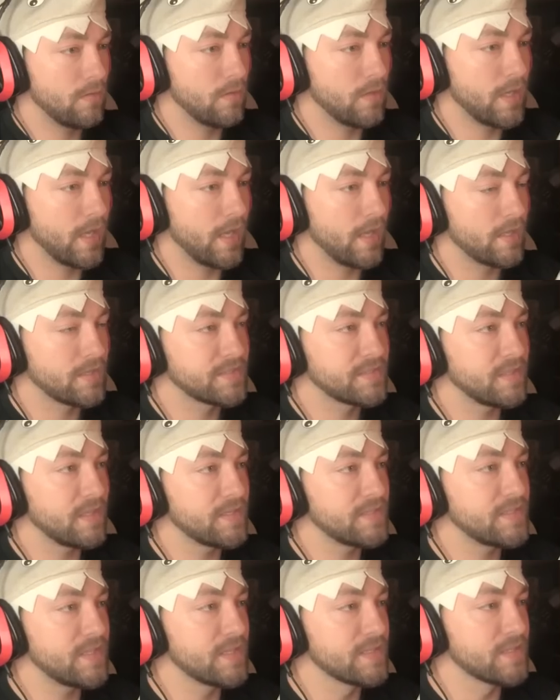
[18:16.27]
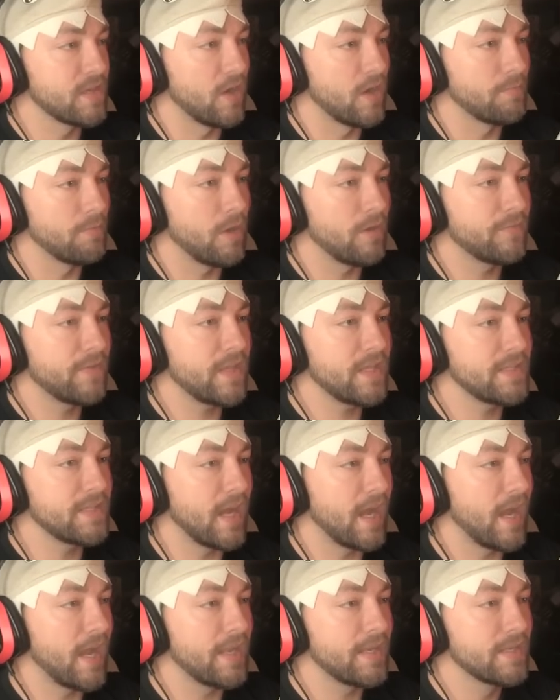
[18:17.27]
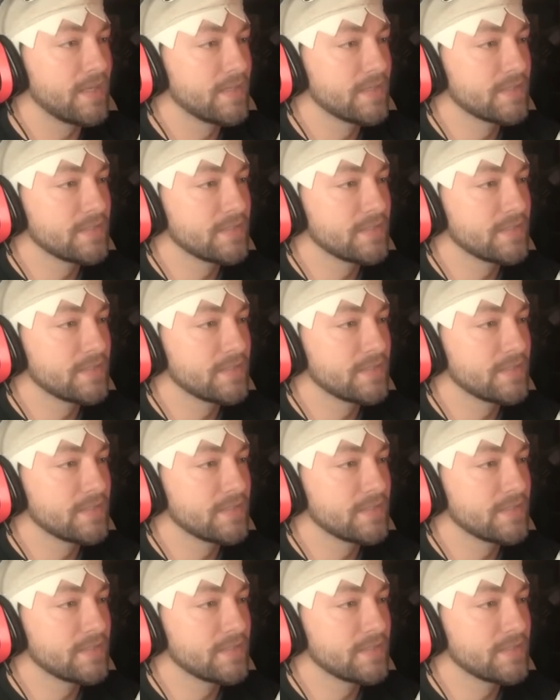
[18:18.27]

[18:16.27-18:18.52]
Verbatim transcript: Okay, I sliced his arm off, he died.